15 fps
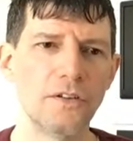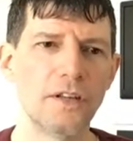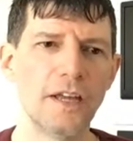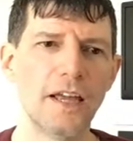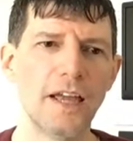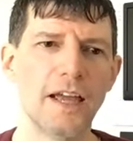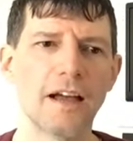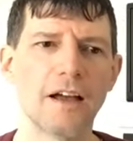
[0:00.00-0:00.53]

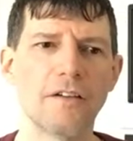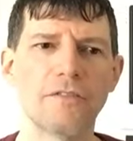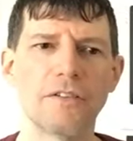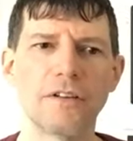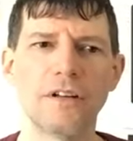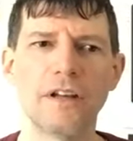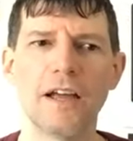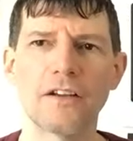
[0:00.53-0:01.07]
they have
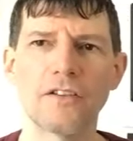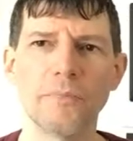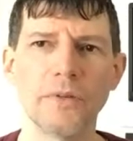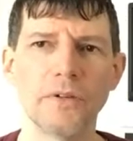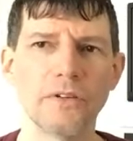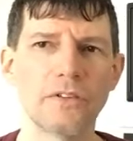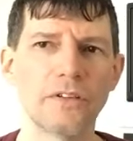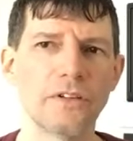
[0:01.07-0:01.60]
an
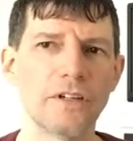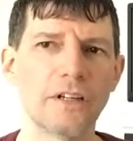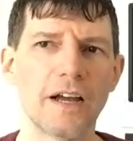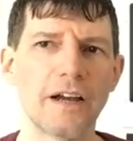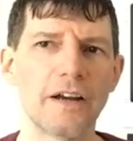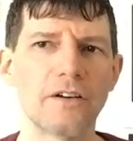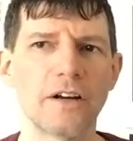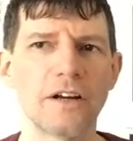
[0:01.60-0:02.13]
ex-military
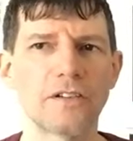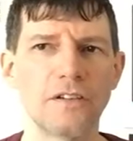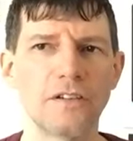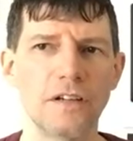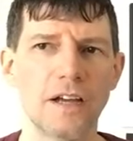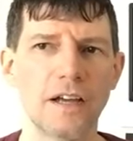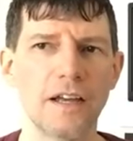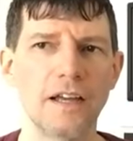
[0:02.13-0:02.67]
guy or
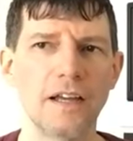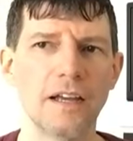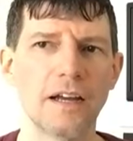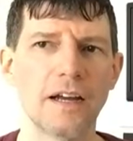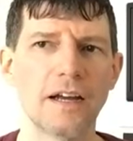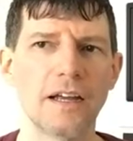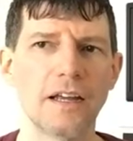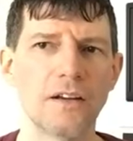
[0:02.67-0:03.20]
ex-CIA
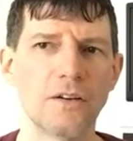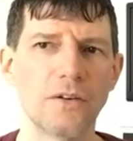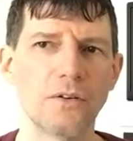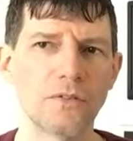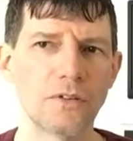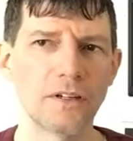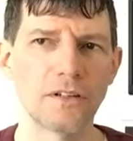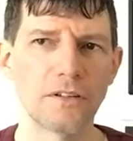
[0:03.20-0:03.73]
guy
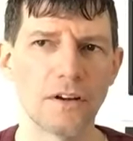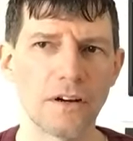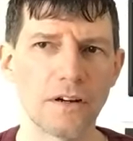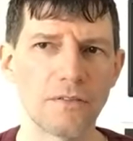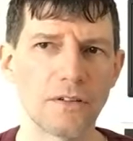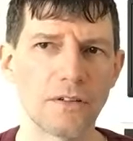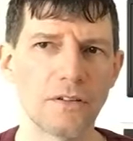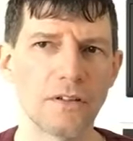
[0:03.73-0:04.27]
over at the
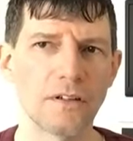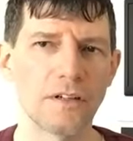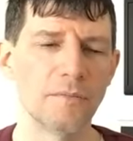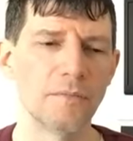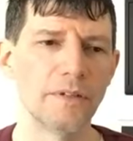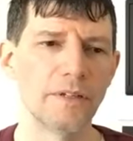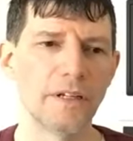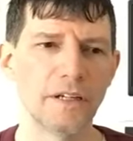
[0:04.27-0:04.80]
Harvard
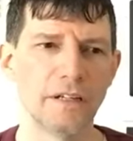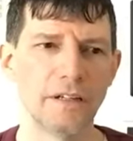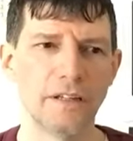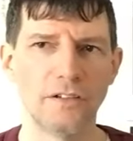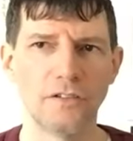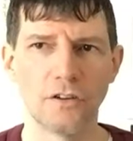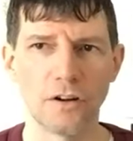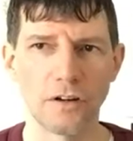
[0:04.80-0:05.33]
Club, and
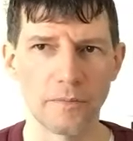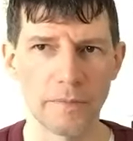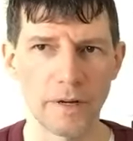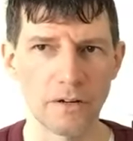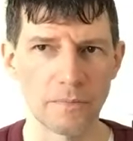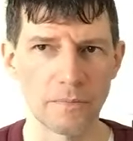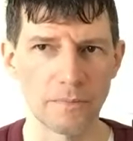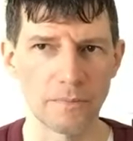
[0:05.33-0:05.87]
they talk
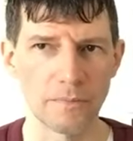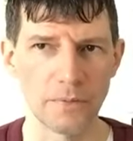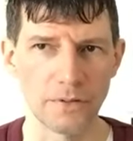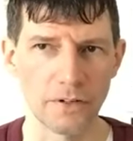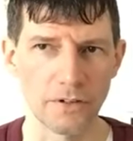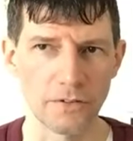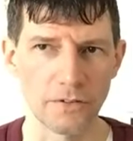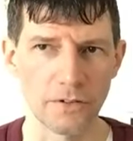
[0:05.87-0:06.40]
about a
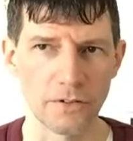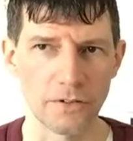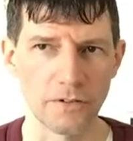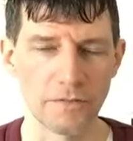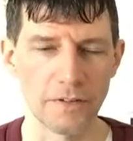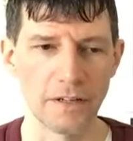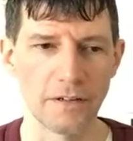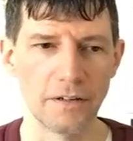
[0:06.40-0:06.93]
particular
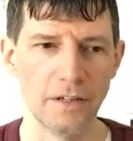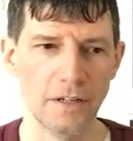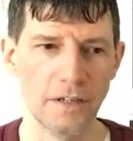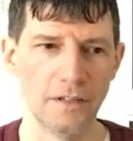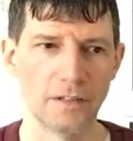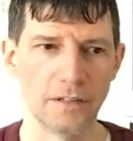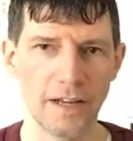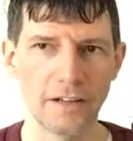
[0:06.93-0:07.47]
current event.
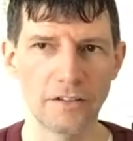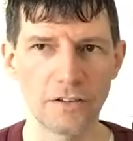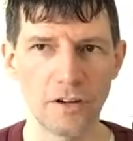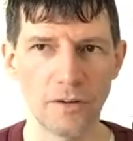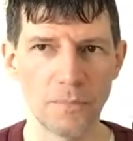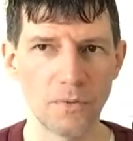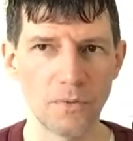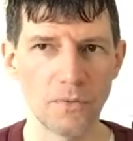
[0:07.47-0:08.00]
The last
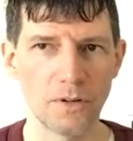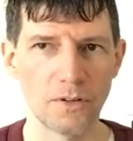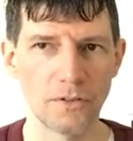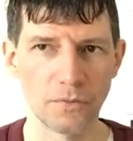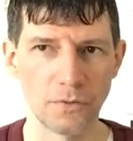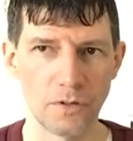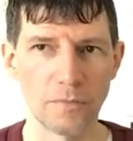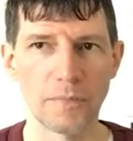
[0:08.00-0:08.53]
couple
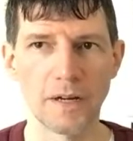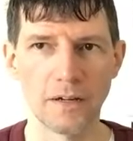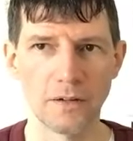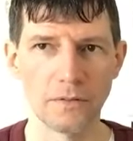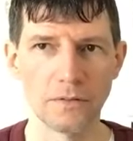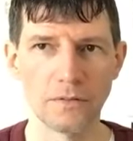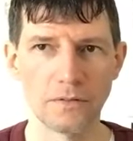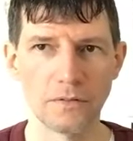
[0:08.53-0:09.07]
ones were
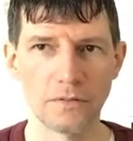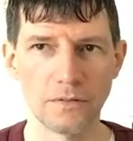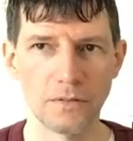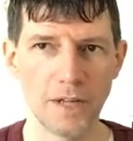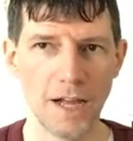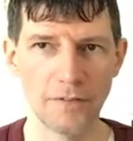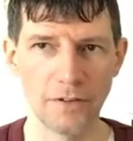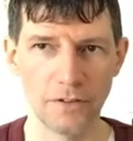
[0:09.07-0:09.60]
about
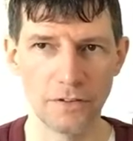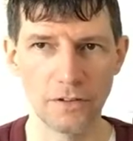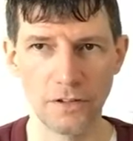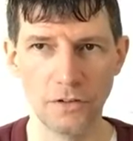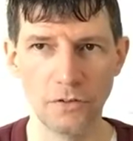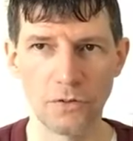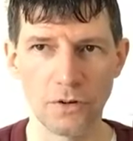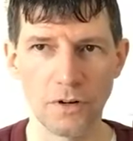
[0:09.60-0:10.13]

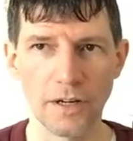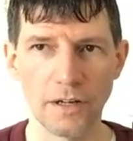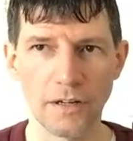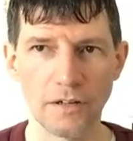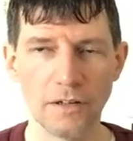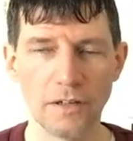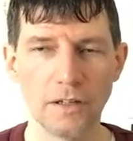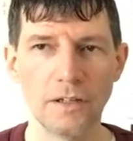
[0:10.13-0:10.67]
obviously Ukraine,
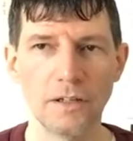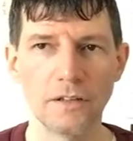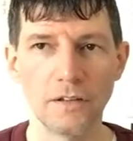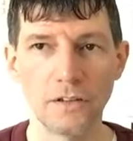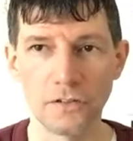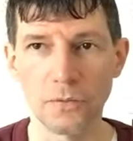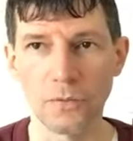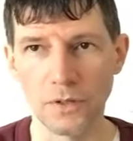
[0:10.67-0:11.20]

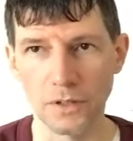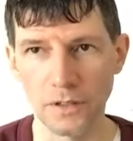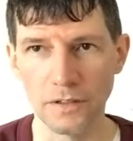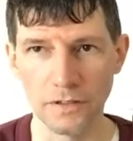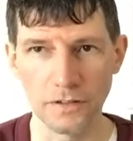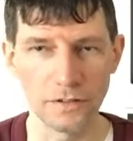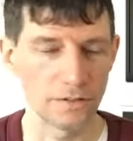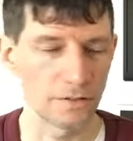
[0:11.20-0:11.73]
this one
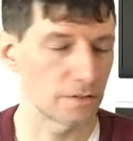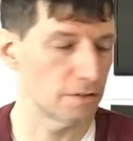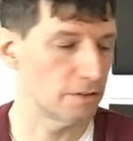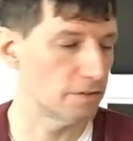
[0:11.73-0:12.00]
is